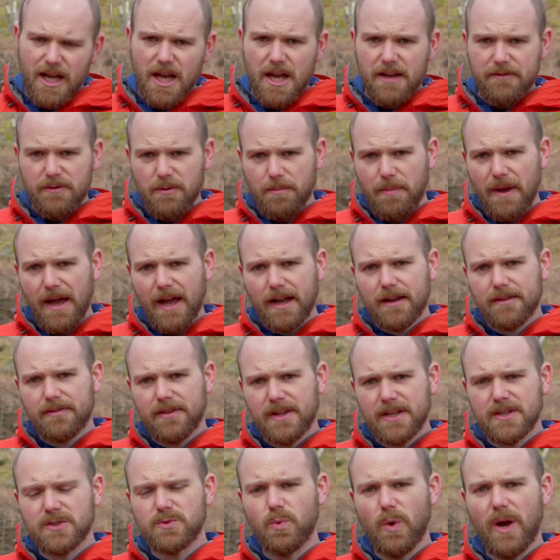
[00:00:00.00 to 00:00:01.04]
If you pack
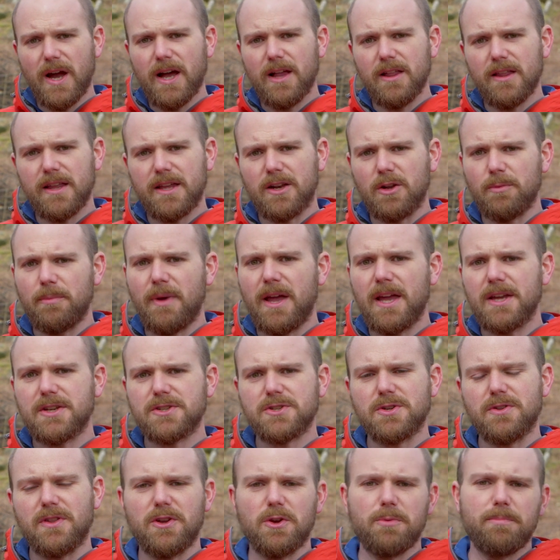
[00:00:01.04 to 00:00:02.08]
things well, it'll make
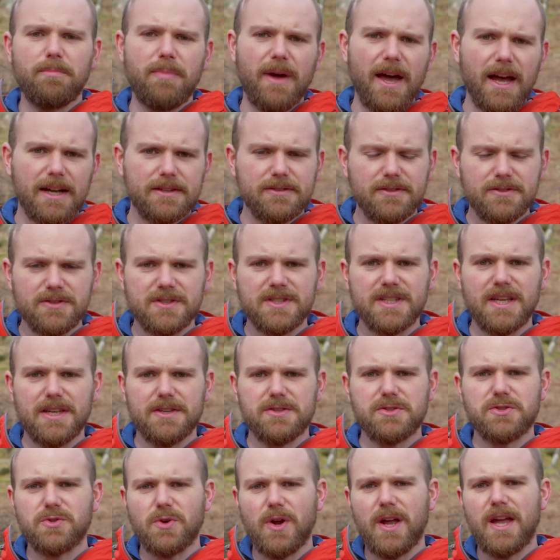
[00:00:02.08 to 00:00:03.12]
sure that your back doesn't
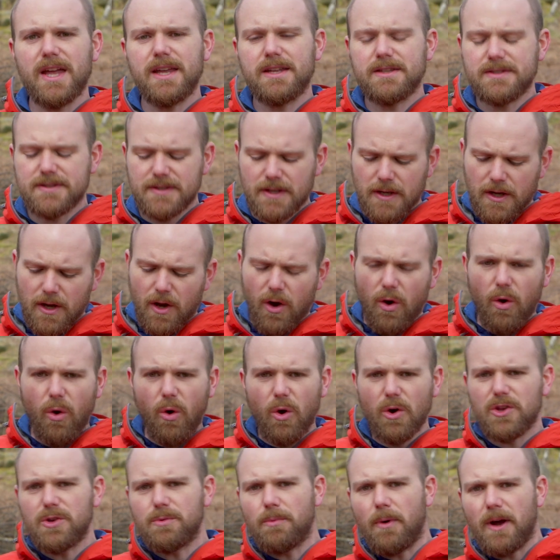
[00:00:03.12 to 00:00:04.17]
get strained,
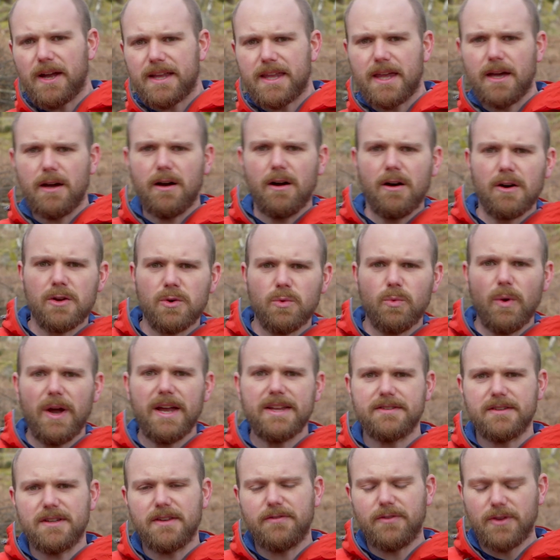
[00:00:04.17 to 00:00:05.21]
or you might get
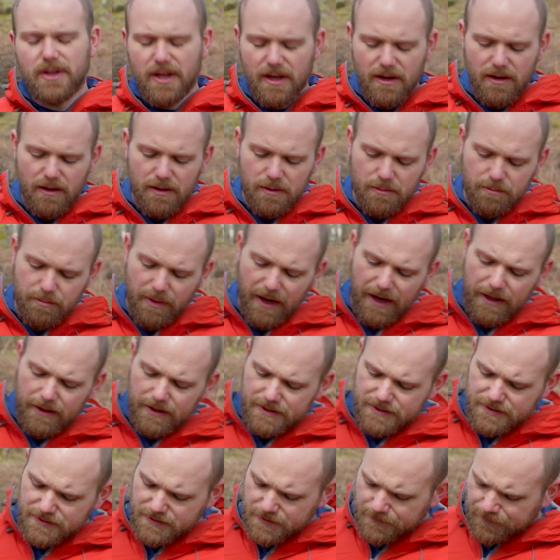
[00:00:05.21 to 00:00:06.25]
unweighted if you get
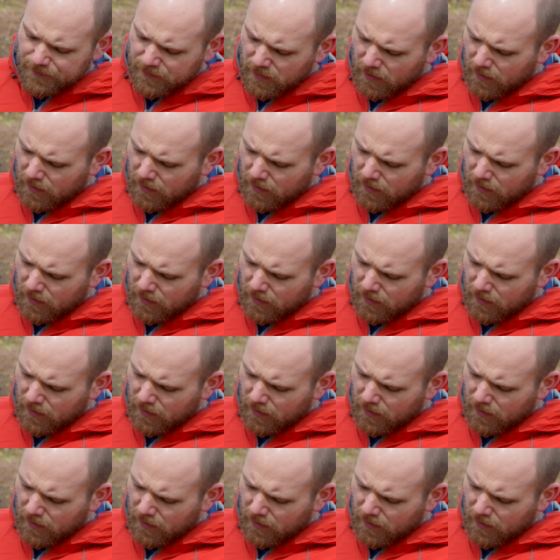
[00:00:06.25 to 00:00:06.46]
unbalanced.